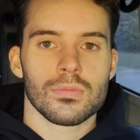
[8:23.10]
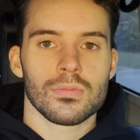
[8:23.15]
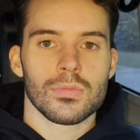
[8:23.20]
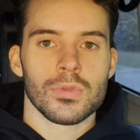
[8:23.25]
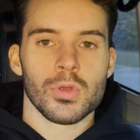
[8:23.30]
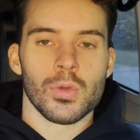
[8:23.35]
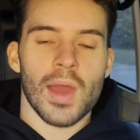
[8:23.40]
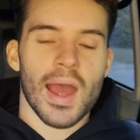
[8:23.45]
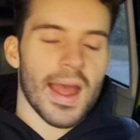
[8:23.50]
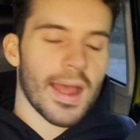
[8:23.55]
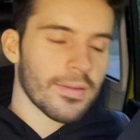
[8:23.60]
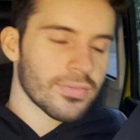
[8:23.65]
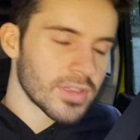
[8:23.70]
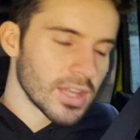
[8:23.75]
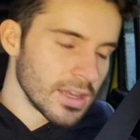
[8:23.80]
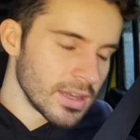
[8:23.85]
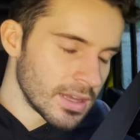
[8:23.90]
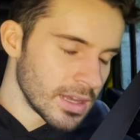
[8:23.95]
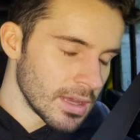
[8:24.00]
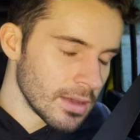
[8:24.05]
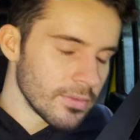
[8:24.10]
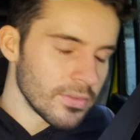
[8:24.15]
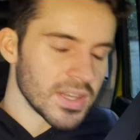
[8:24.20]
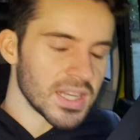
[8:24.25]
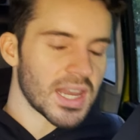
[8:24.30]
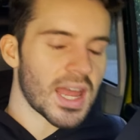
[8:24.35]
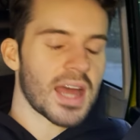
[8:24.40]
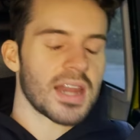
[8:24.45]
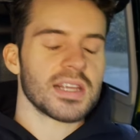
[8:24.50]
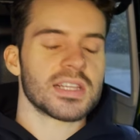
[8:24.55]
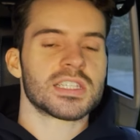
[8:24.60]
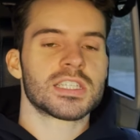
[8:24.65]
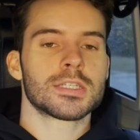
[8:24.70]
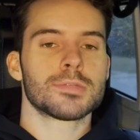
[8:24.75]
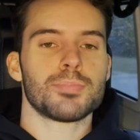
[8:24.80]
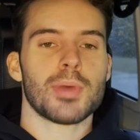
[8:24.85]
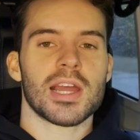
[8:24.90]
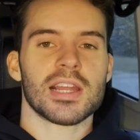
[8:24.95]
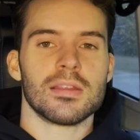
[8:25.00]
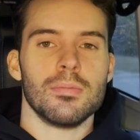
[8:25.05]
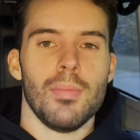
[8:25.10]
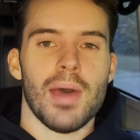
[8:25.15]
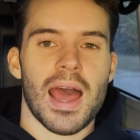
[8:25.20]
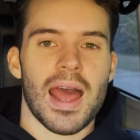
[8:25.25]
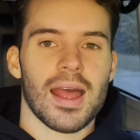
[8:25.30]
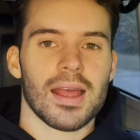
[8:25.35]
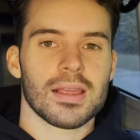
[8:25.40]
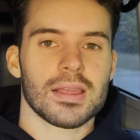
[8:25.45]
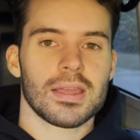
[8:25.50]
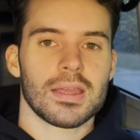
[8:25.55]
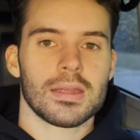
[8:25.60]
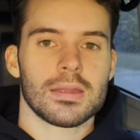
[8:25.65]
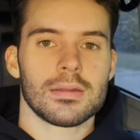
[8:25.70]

You have to give and not expect back.